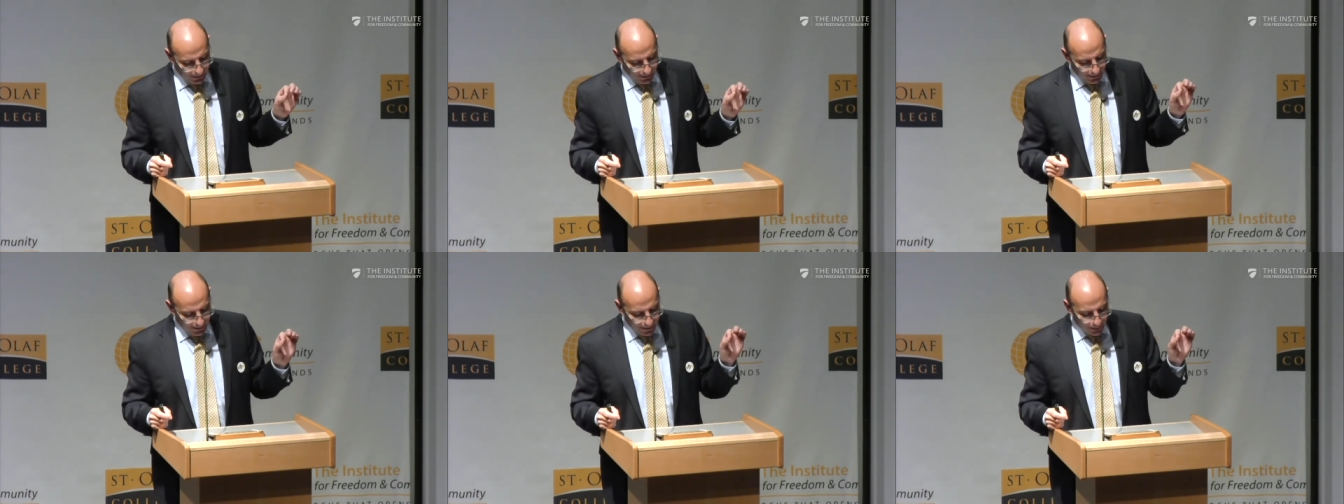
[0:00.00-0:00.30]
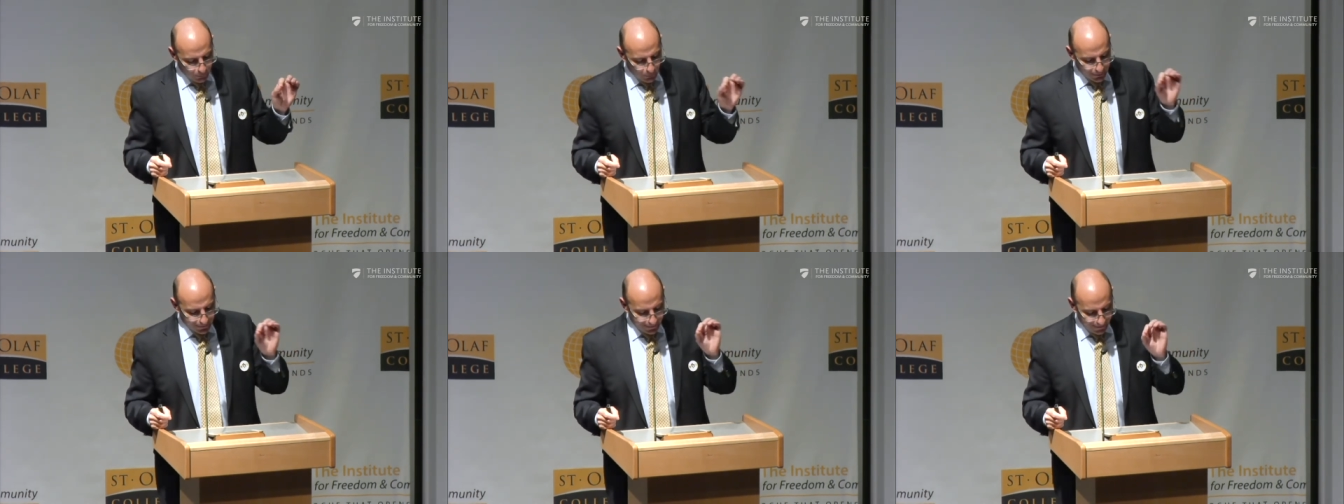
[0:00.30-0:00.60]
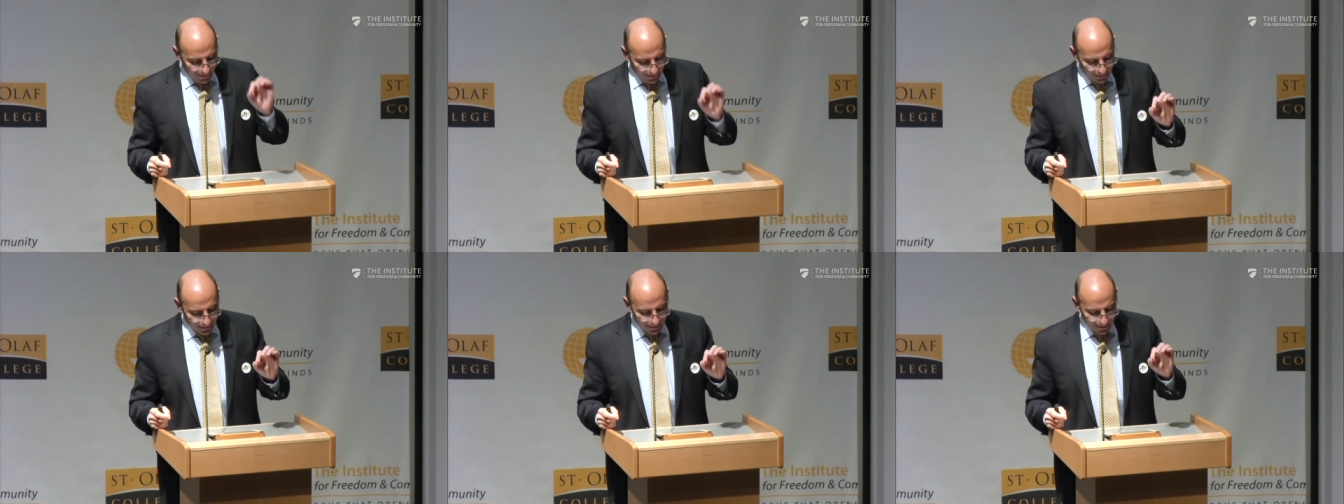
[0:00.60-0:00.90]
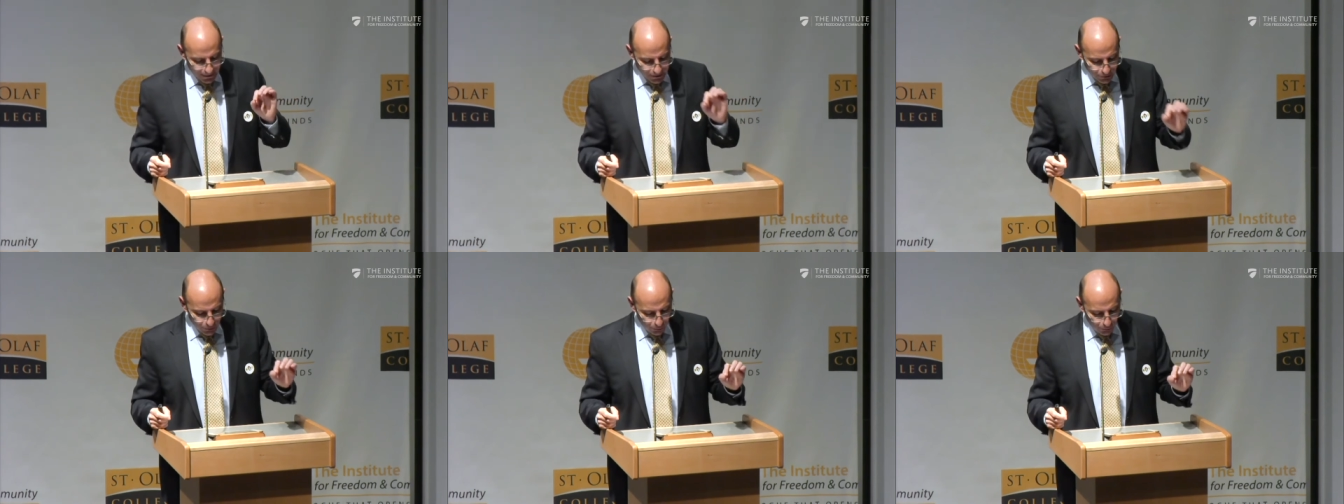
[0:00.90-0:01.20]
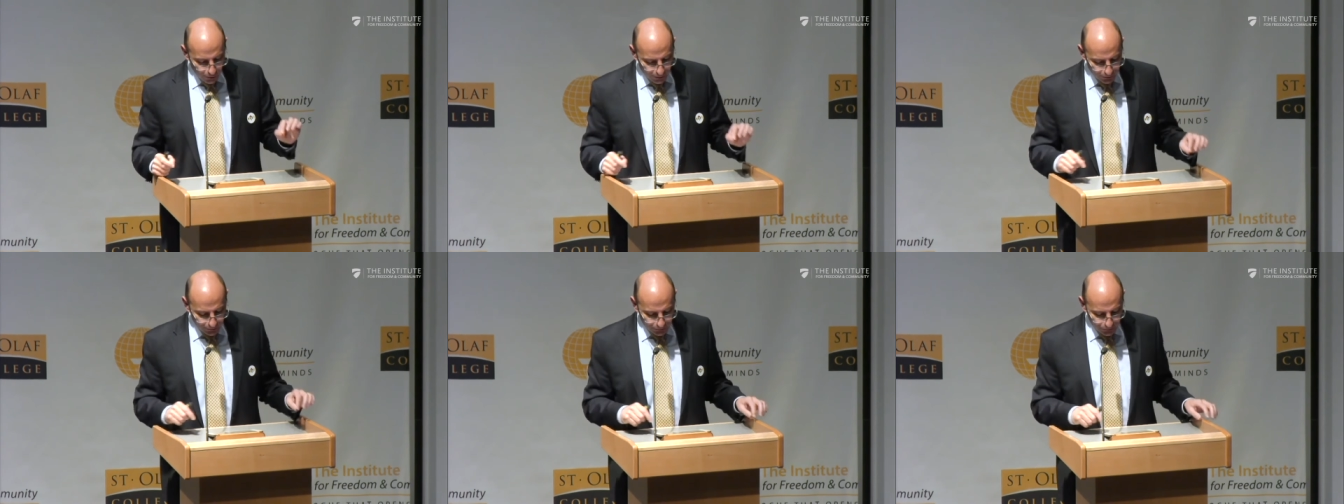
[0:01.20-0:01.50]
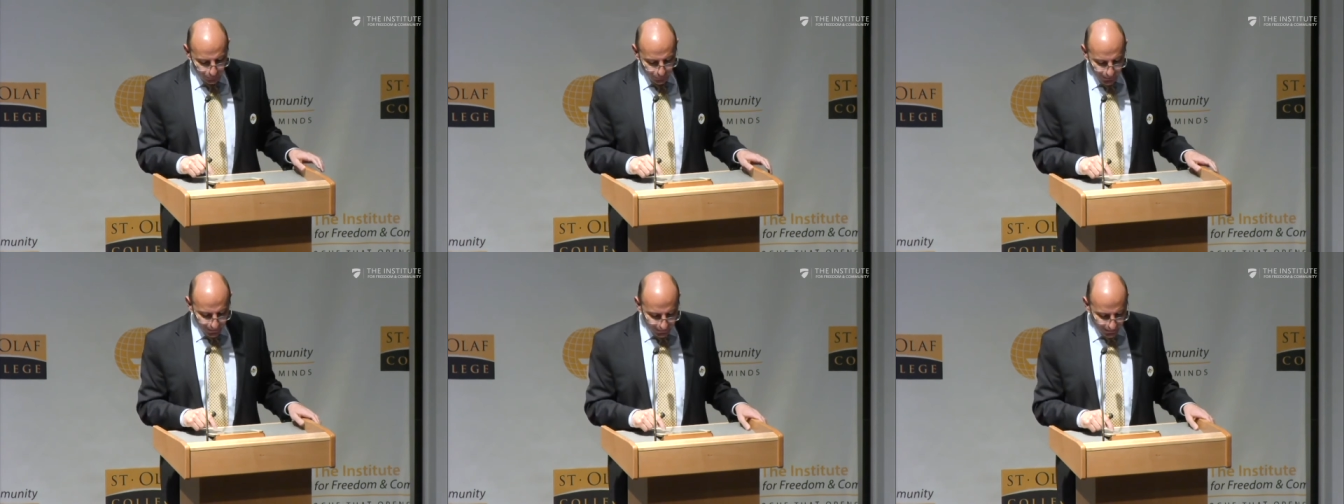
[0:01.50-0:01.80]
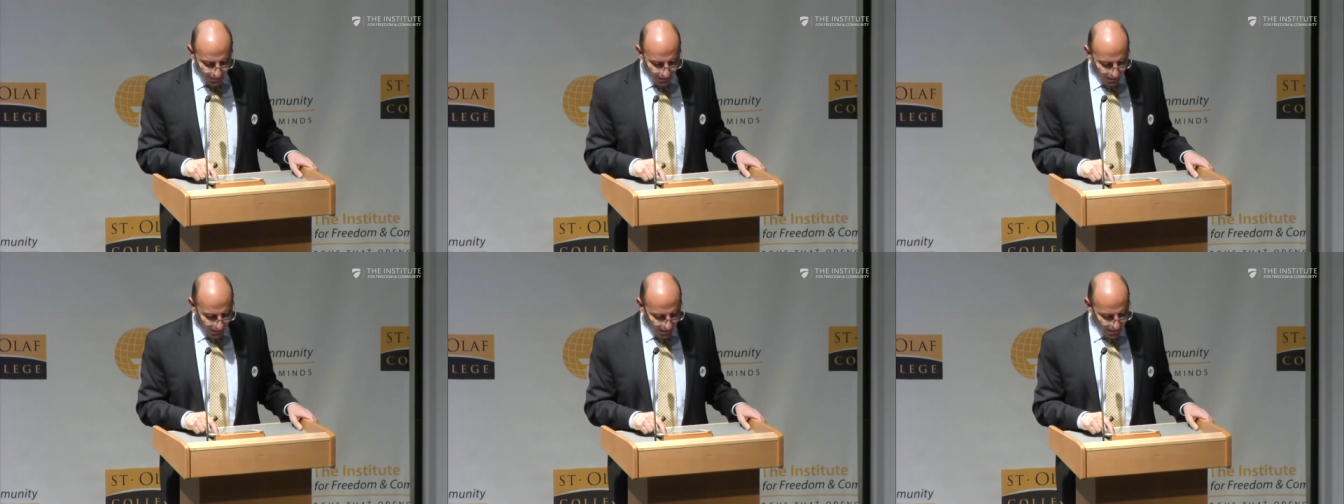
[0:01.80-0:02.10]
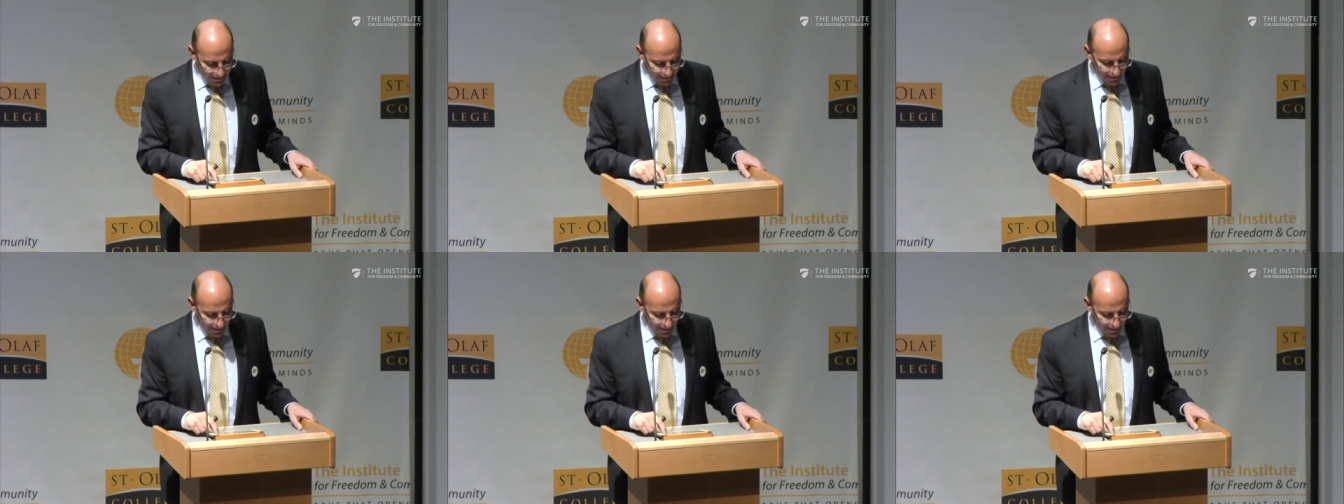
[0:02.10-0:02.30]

he would then resort to utilize